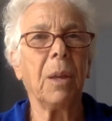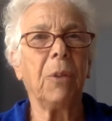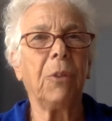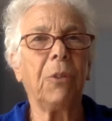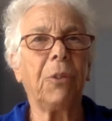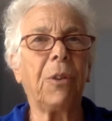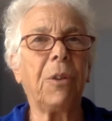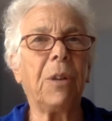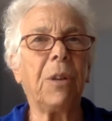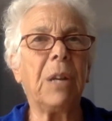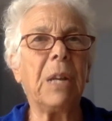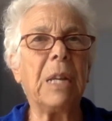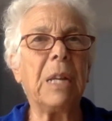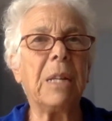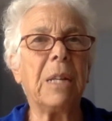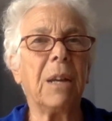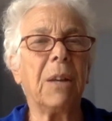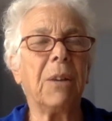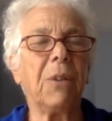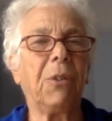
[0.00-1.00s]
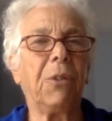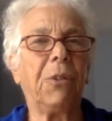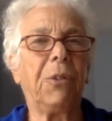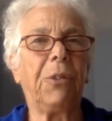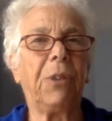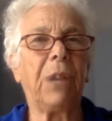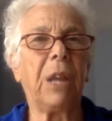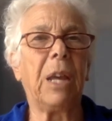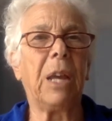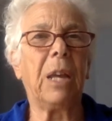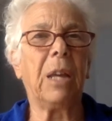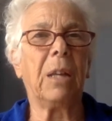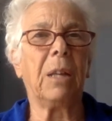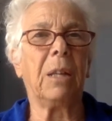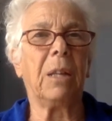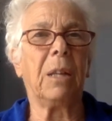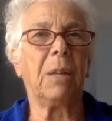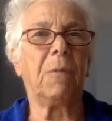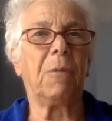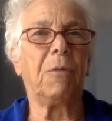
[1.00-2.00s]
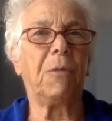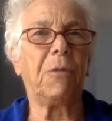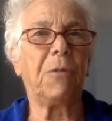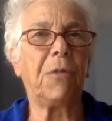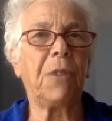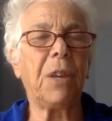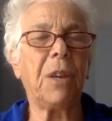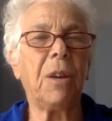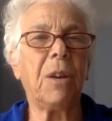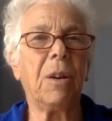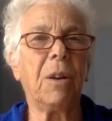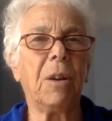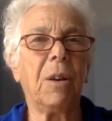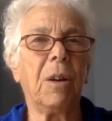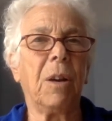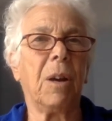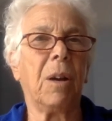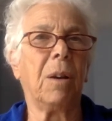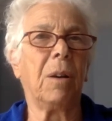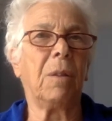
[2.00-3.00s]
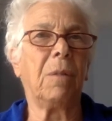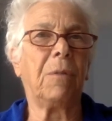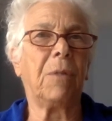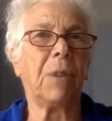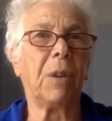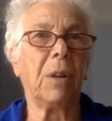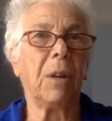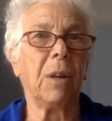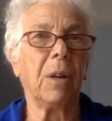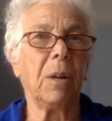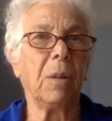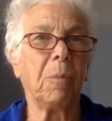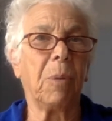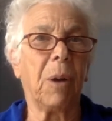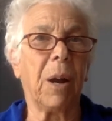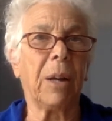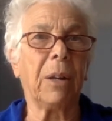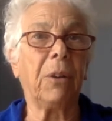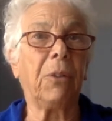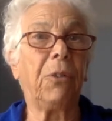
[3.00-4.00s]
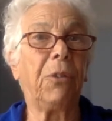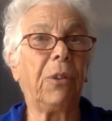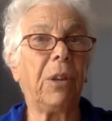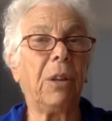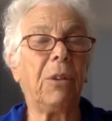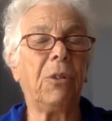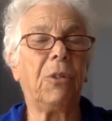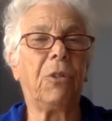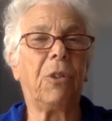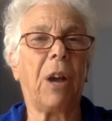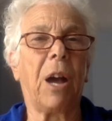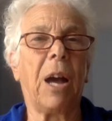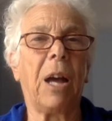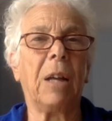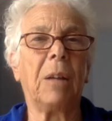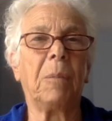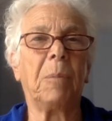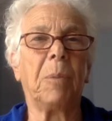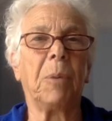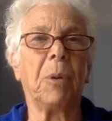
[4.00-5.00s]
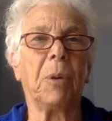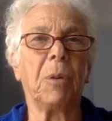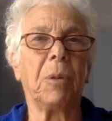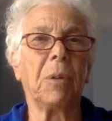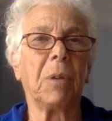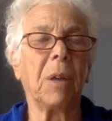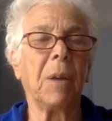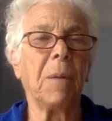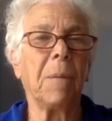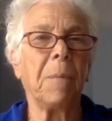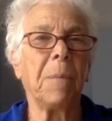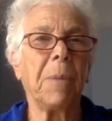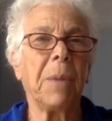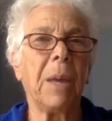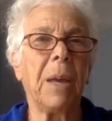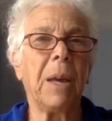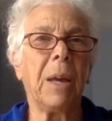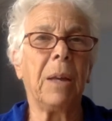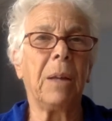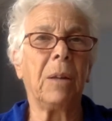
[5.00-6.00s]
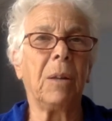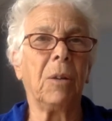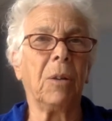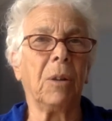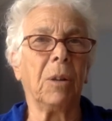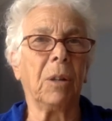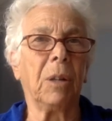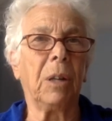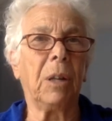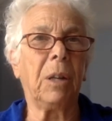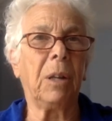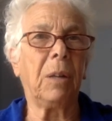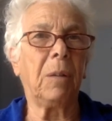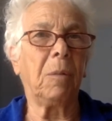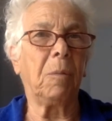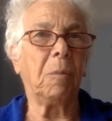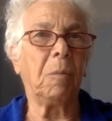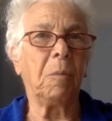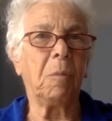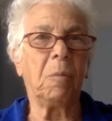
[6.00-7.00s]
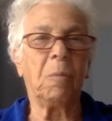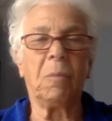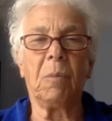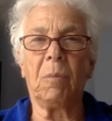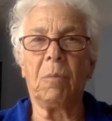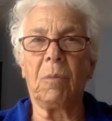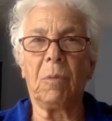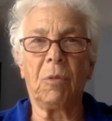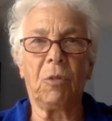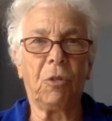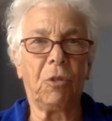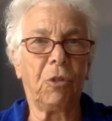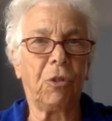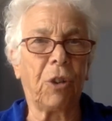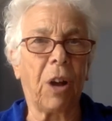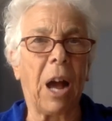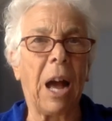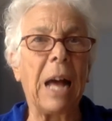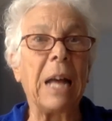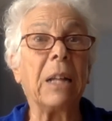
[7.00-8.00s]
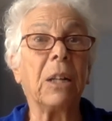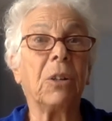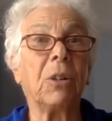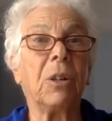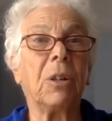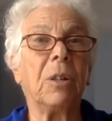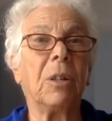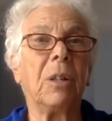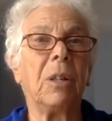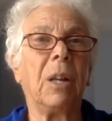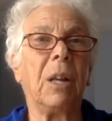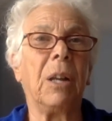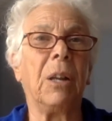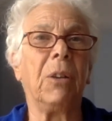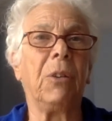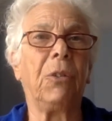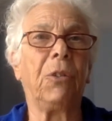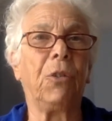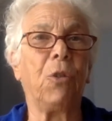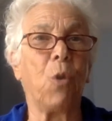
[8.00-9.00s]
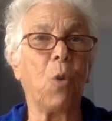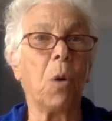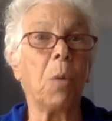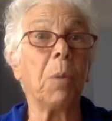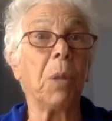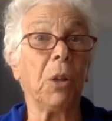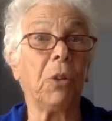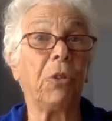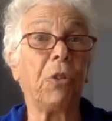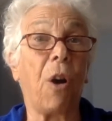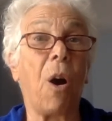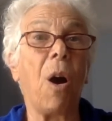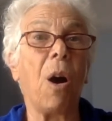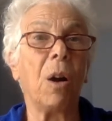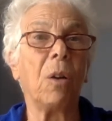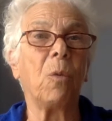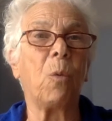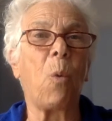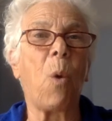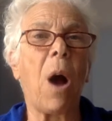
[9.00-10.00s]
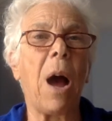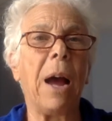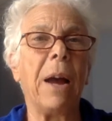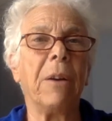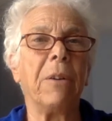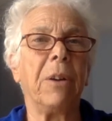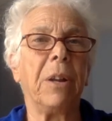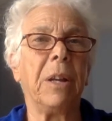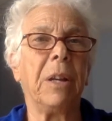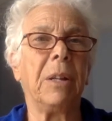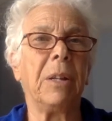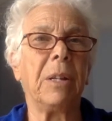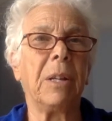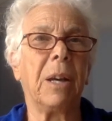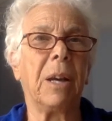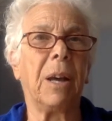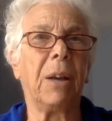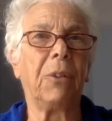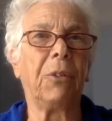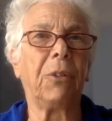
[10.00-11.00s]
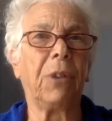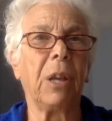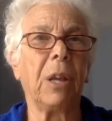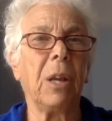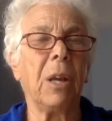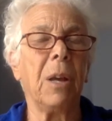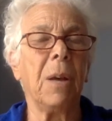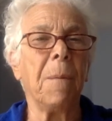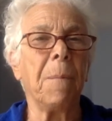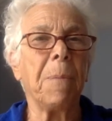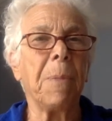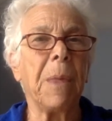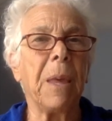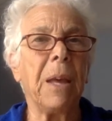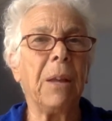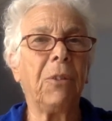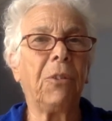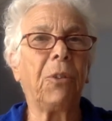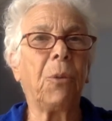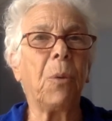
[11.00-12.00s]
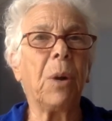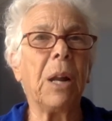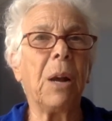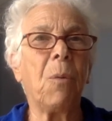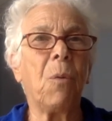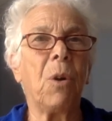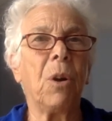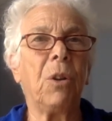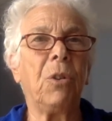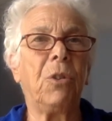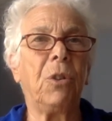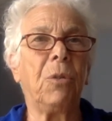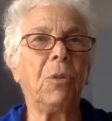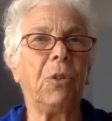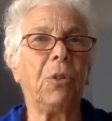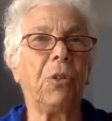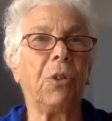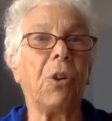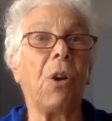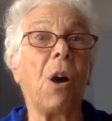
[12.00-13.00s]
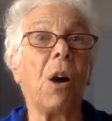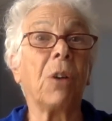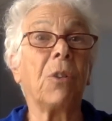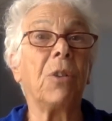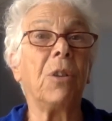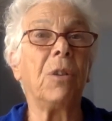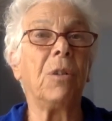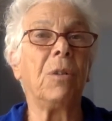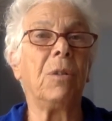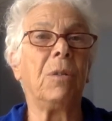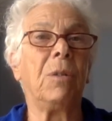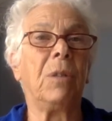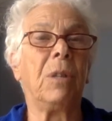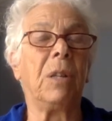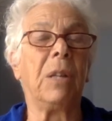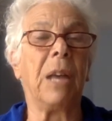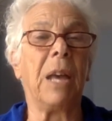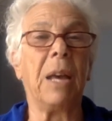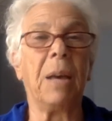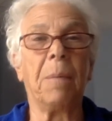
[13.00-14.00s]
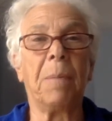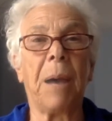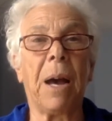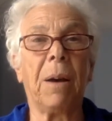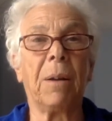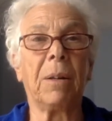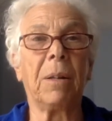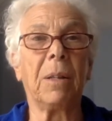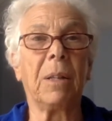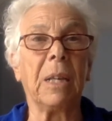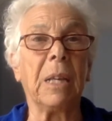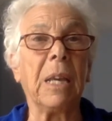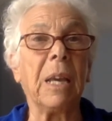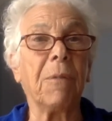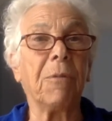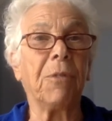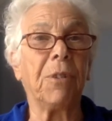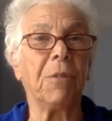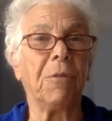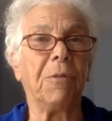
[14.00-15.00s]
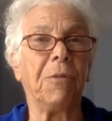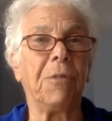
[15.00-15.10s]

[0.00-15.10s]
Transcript: So you need to understand that fear of pregnancy and childbirth and early childhood is normal. It's hardwired into us. And so, what I want to do is talk to you today about the gift of